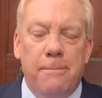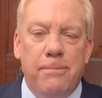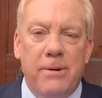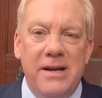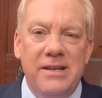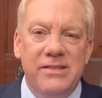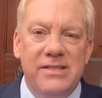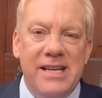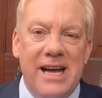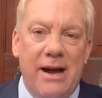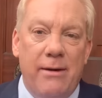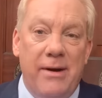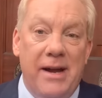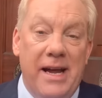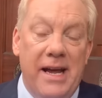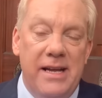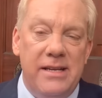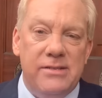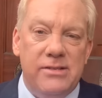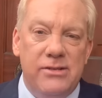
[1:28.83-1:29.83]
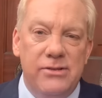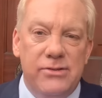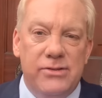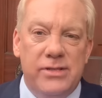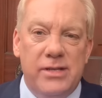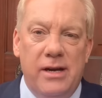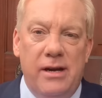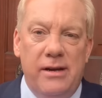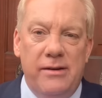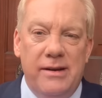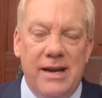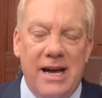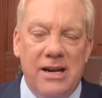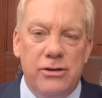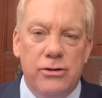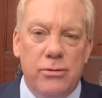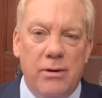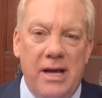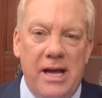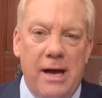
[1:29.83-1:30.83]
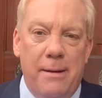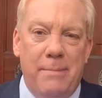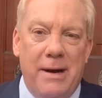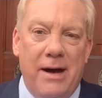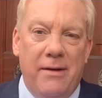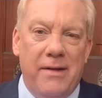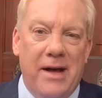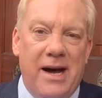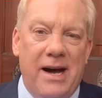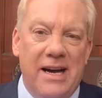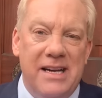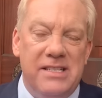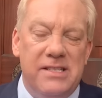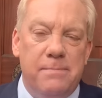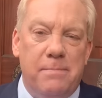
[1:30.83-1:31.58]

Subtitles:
Prince Harry is concerned, naturally, about the high